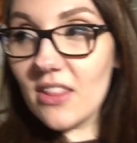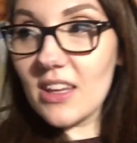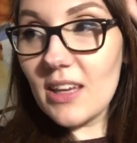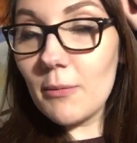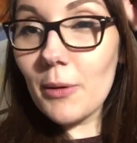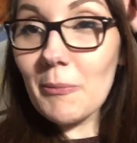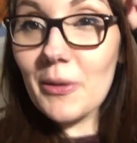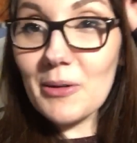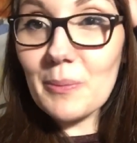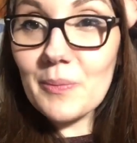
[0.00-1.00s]
you the
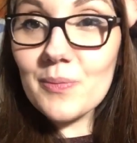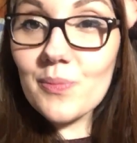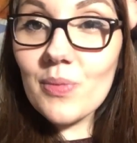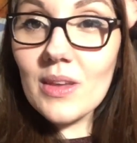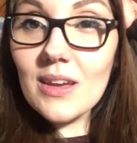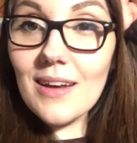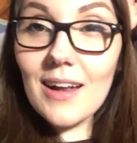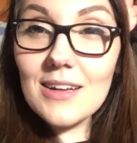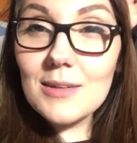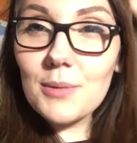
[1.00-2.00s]
pom-pom
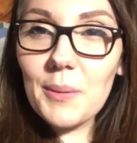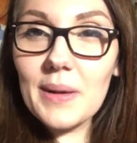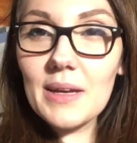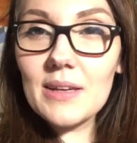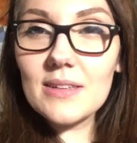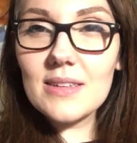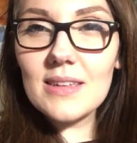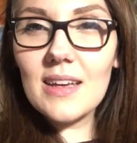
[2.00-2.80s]
garland properly because